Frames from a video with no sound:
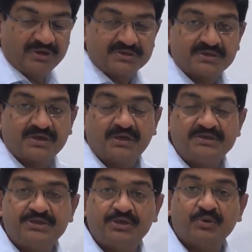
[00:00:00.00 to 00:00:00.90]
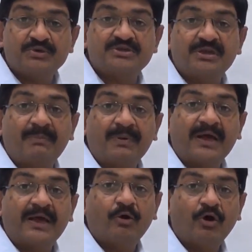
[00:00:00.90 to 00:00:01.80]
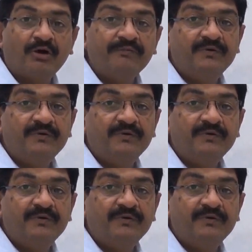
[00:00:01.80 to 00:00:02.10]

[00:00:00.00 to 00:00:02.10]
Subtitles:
is continuous supply of